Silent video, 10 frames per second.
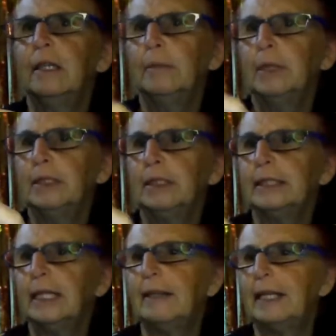As I
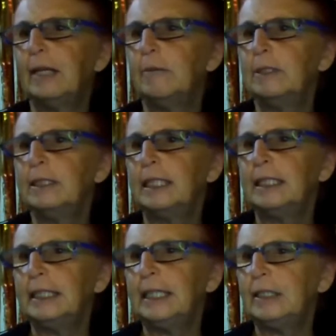say, they come with
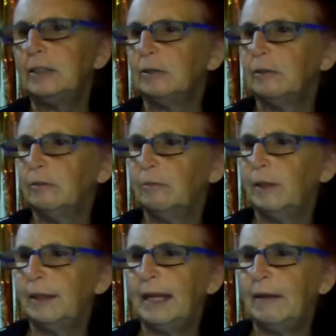CDs or
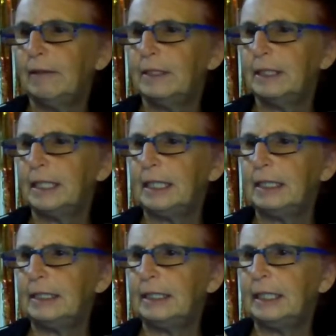without the
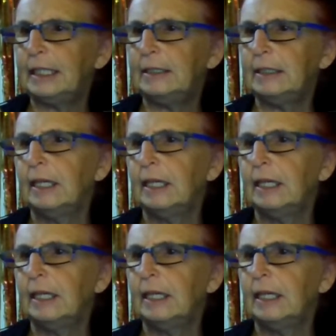CDs.